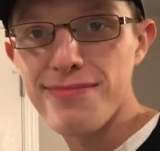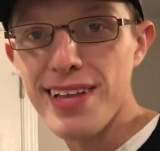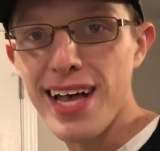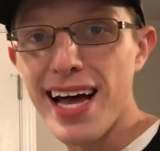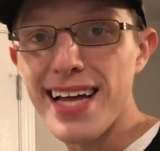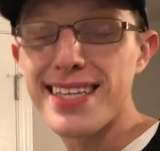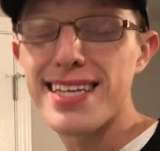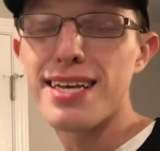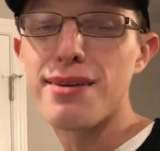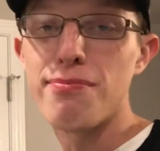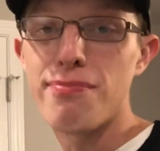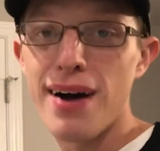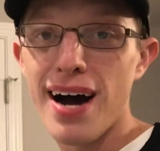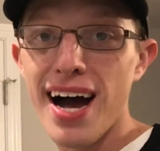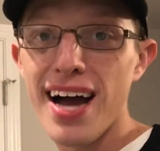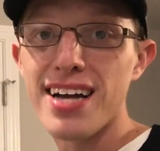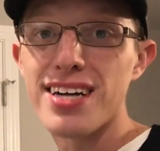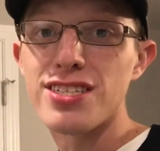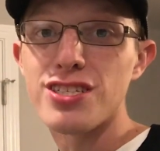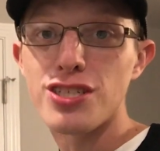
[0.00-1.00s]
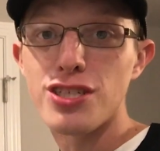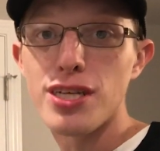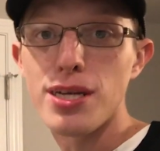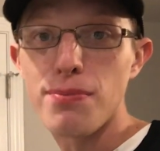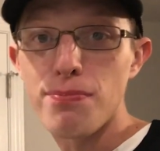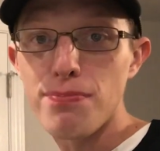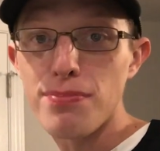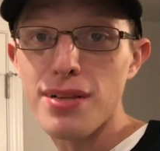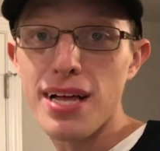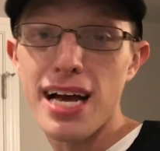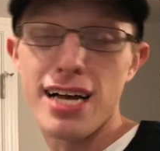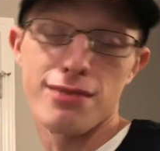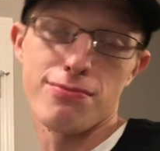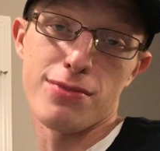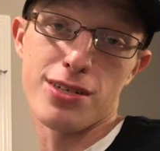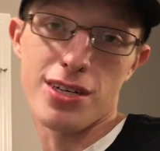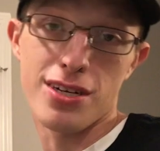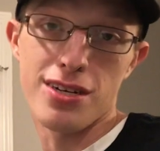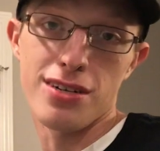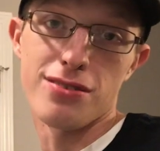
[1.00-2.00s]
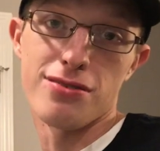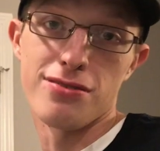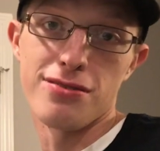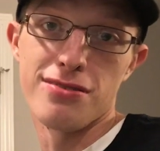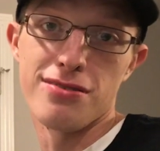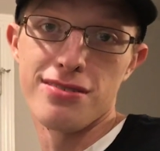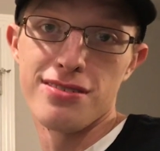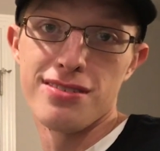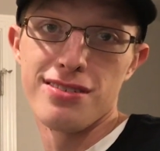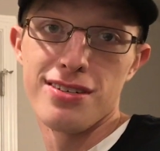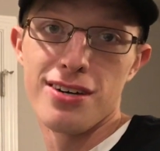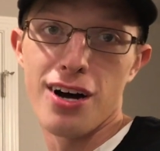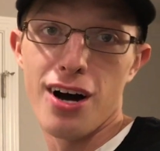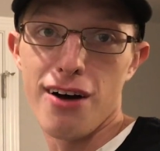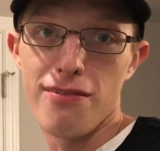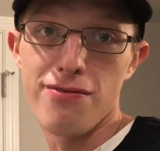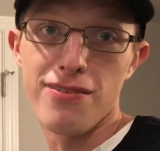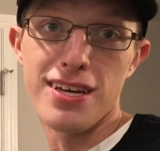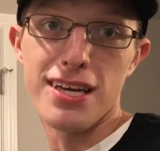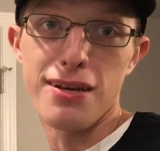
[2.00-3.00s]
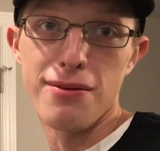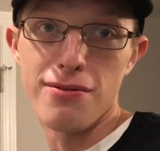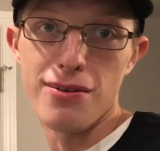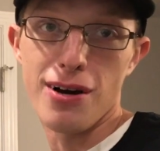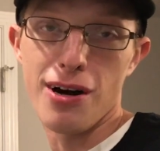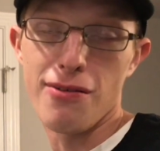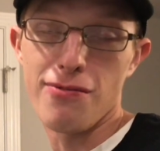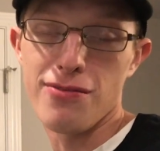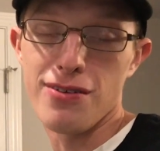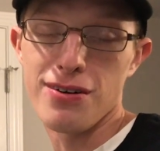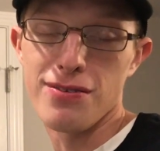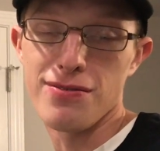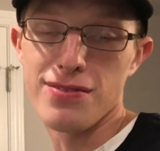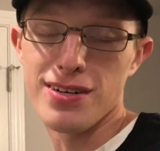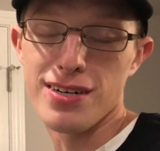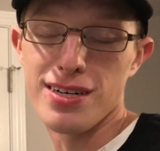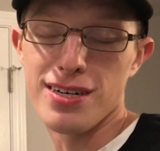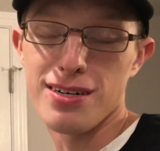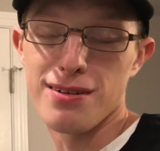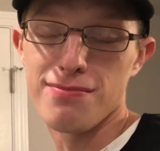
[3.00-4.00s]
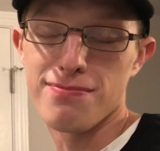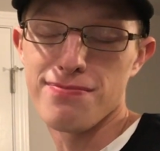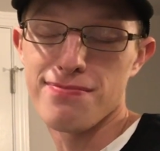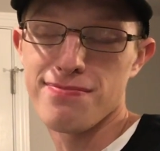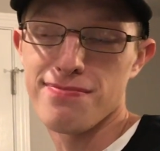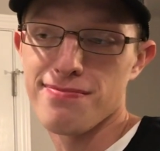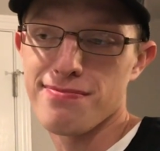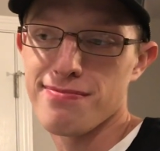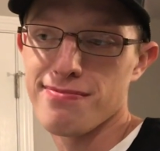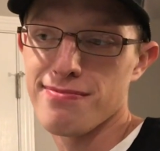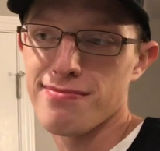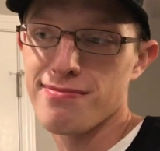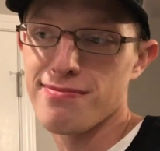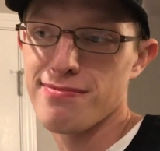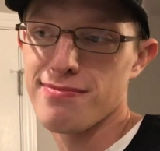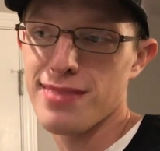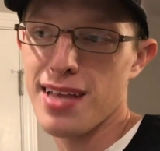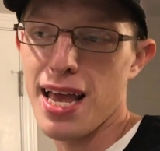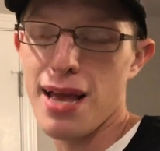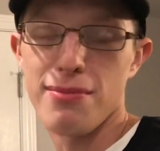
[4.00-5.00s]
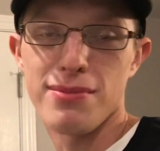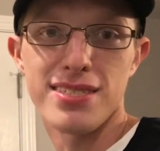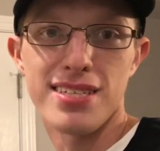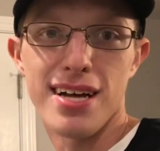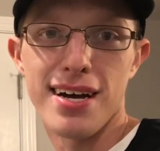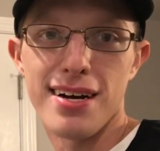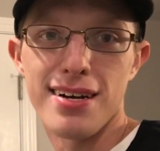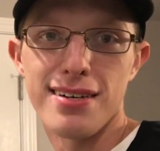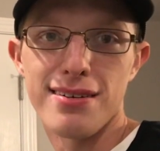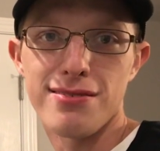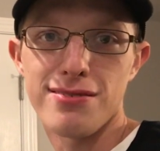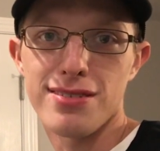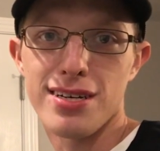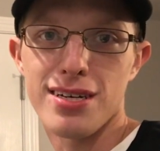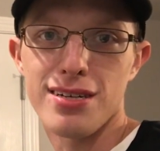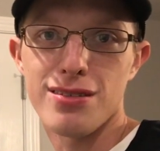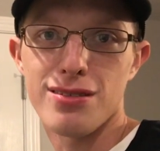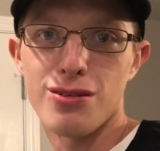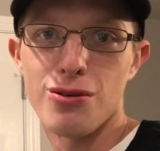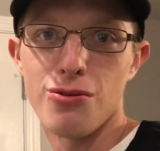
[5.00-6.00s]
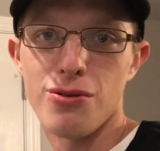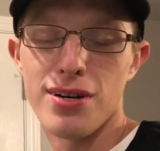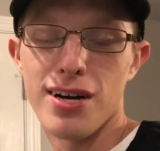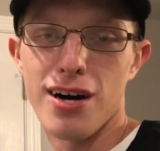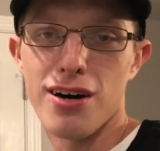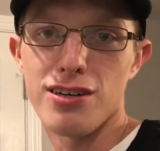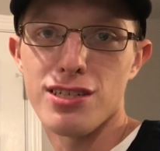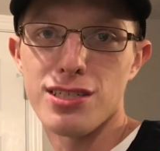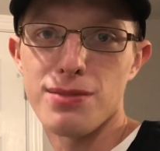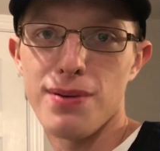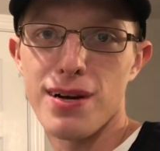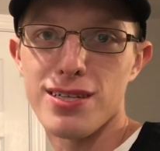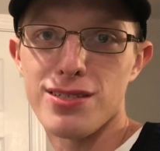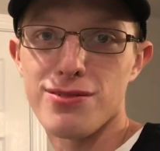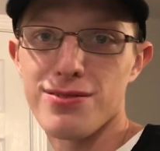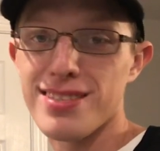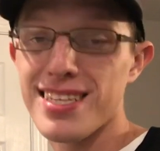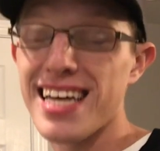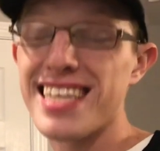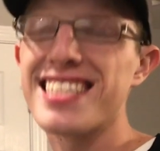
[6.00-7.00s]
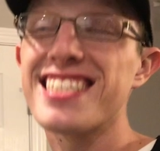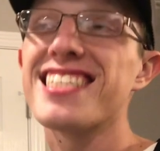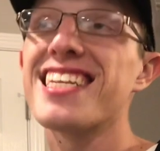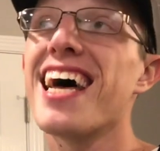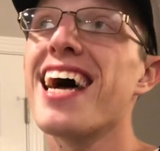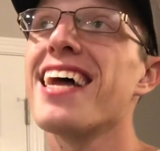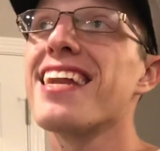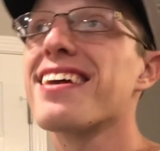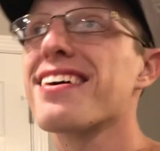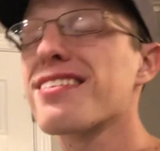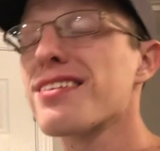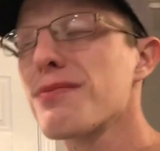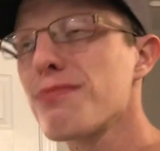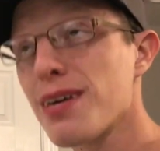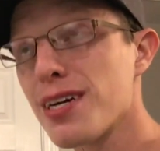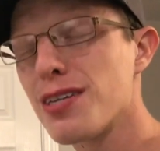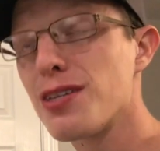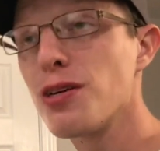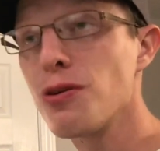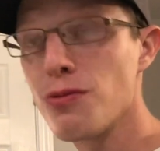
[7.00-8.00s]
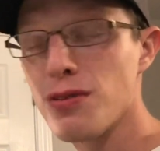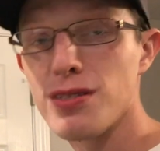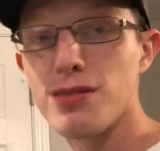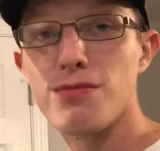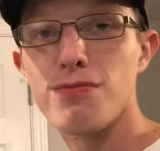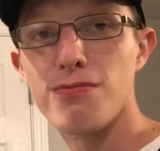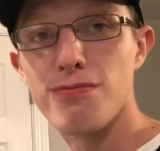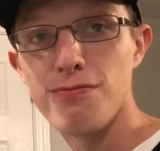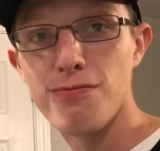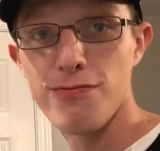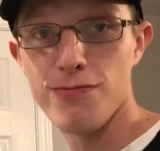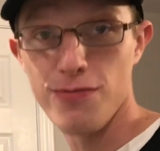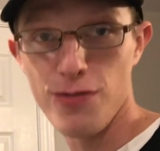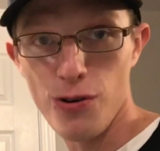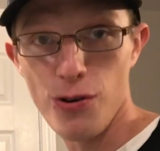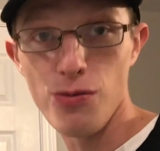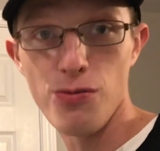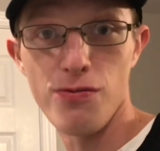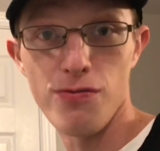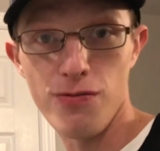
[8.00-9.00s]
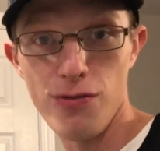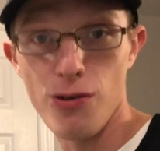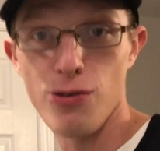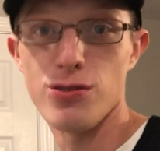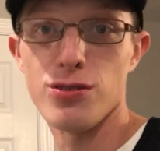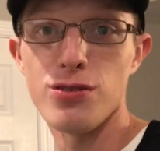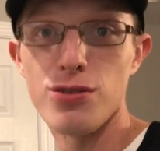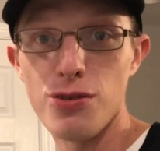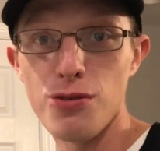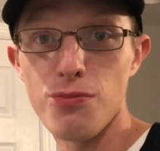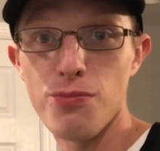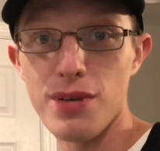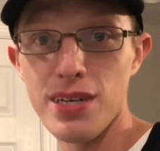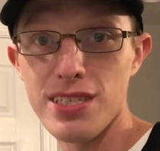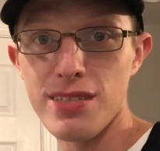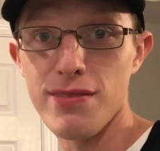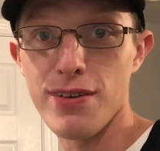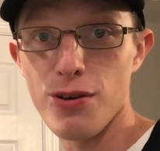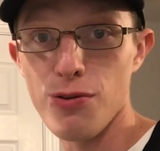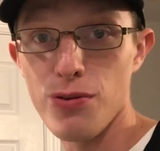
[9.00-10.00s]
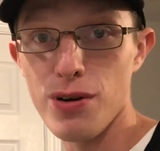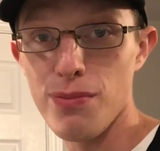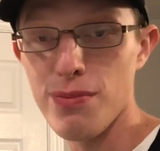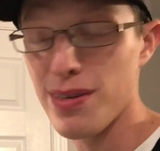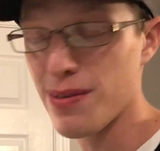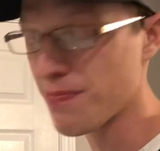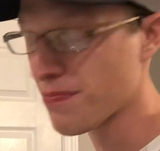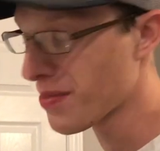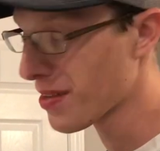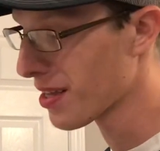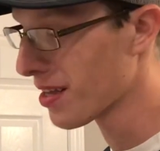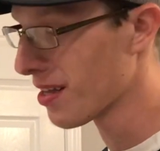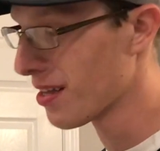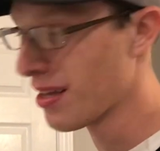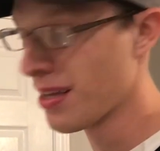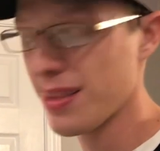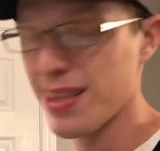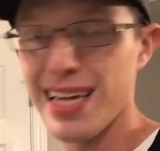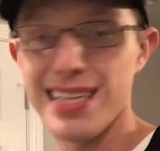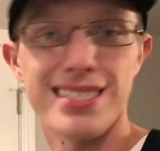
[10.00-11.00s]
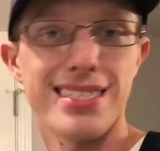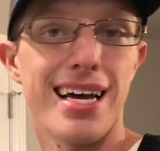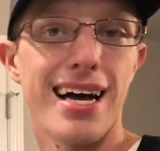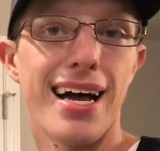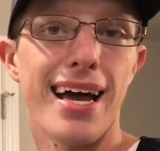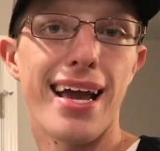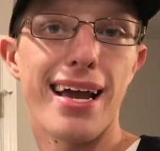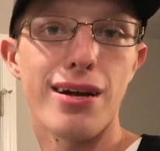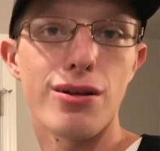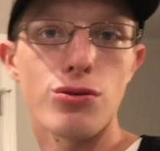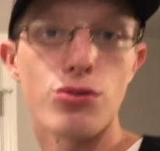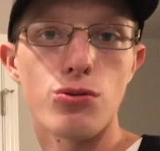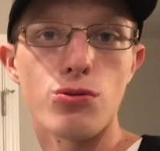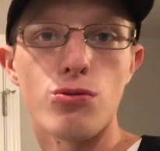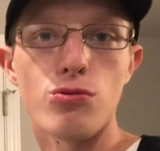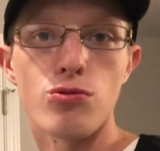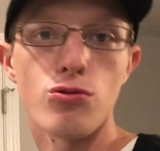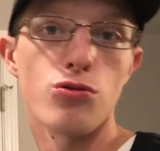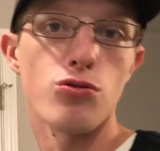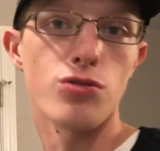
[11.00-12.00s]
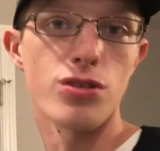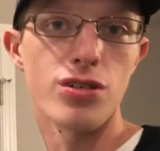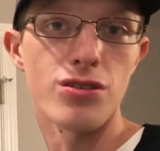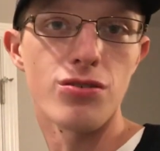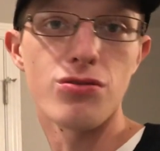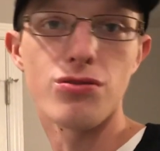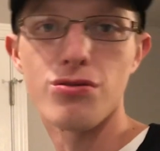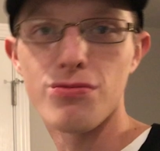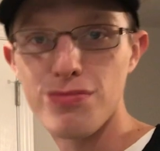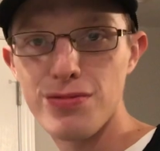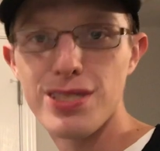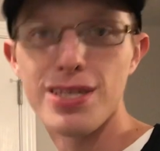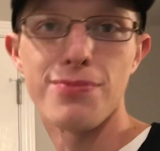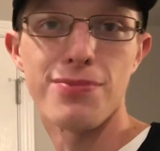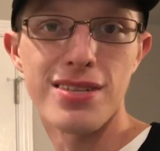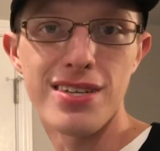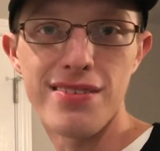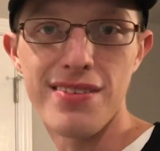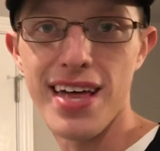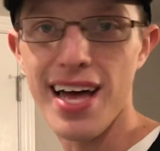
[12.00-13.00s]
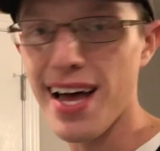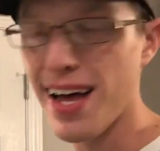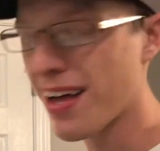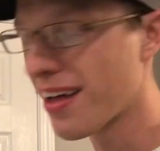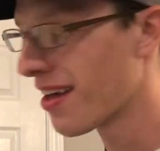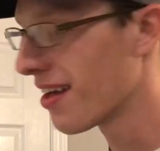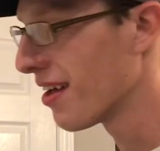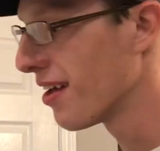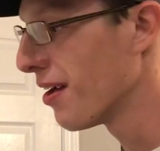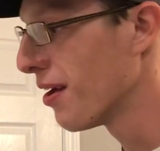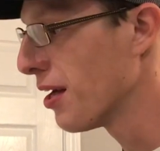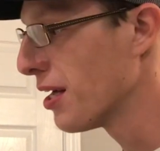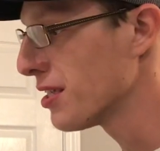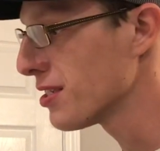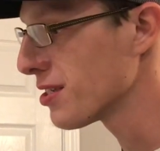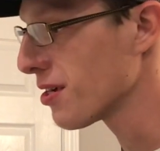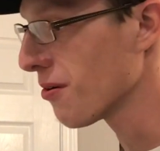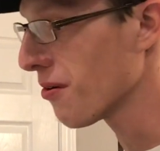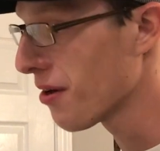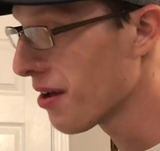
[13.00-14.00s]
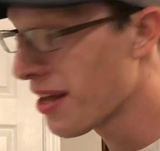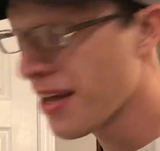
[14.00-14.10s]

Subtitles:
I did buy a cheap plasma cutter off of Amazon. It was like a $200 special. That's technically my newest, first new piece of equipment. That's not hand tools or drills or something like that. So,